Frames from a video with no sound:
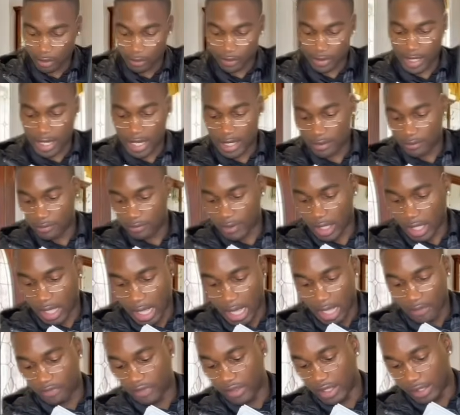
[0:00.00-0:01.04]
Okay,
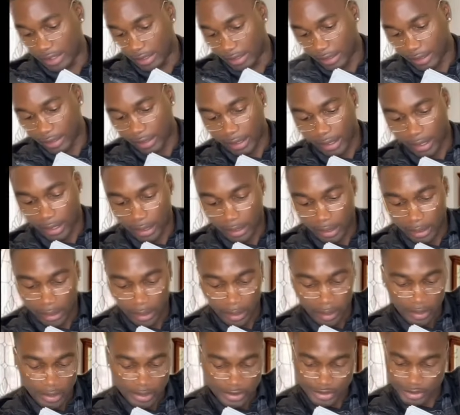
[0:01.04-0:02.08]
I think,
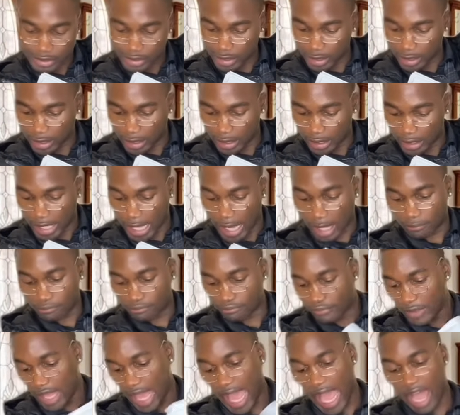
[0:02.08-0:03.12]
let's see. Yeah,
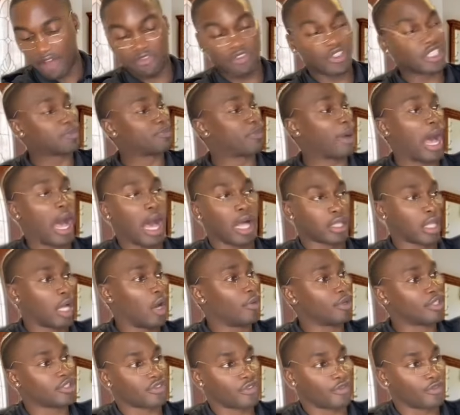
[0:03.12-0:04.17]
half this pile
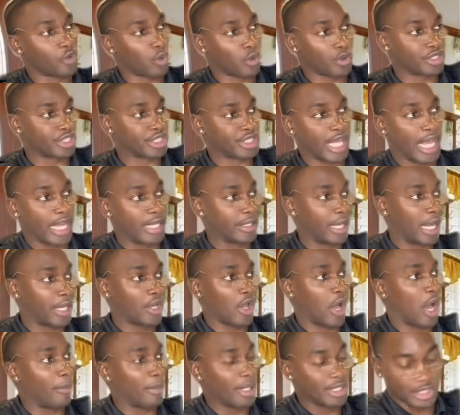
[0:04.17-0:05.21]
alone is from Florida State. I
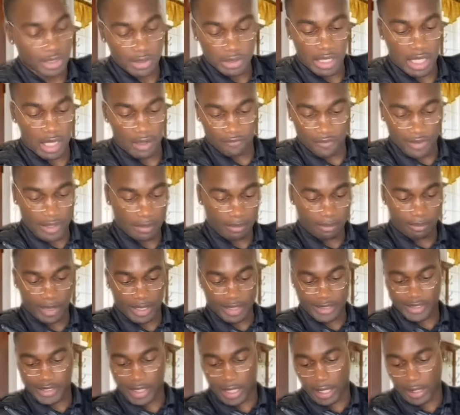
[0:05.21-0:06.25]
know how much you love them,
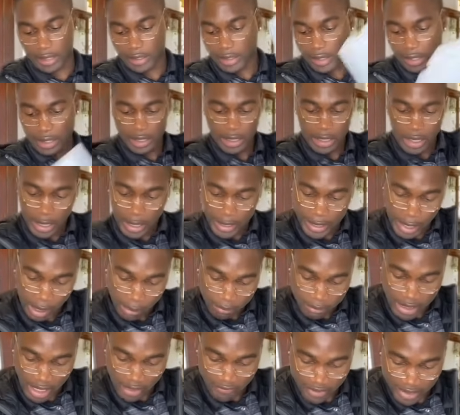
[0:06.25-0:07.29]
but,
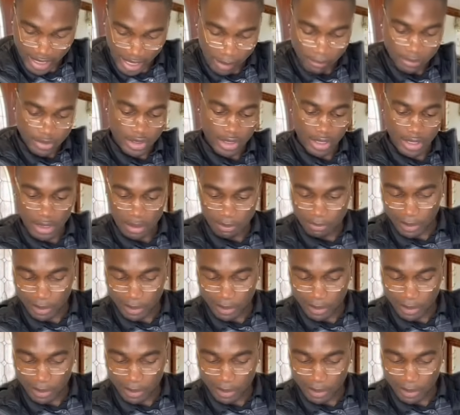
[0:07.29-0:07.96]
yep, never gave them to you.